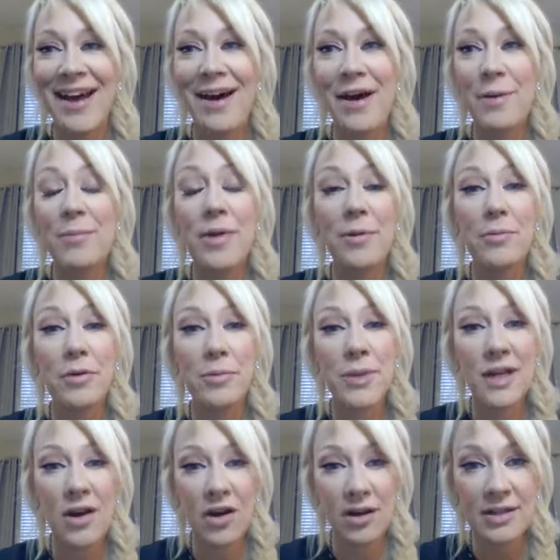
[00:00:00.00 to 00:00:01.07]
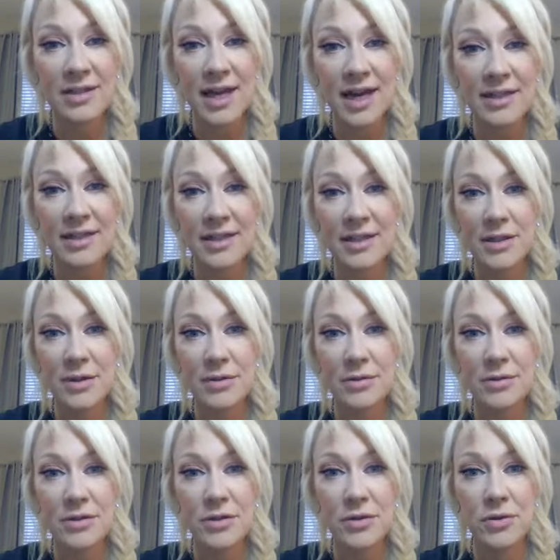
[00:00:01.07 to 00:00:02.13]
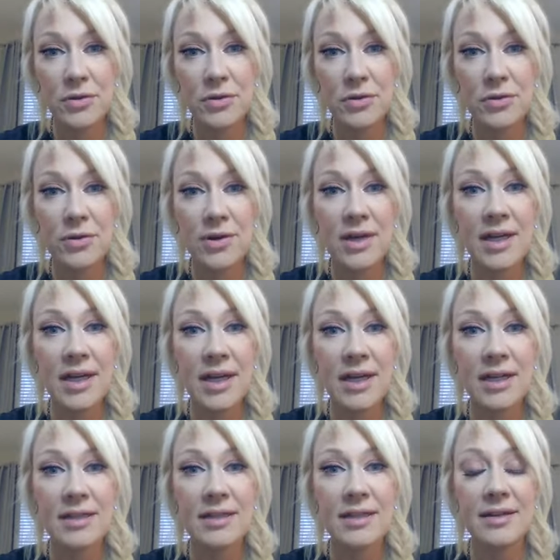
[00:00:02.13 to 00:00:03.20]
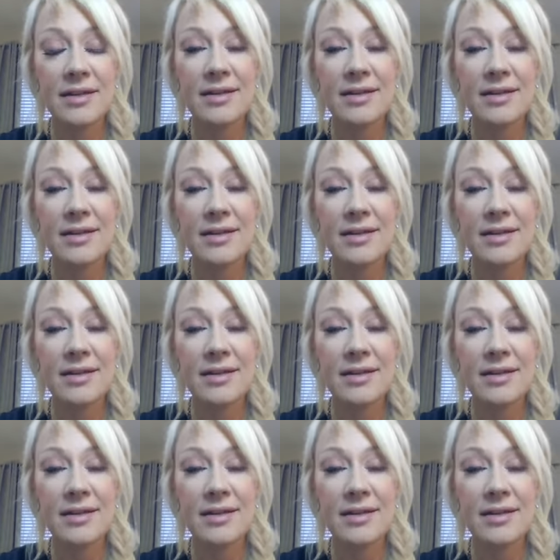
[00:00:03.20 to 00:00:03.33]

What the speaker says: but we'll be contacting you to get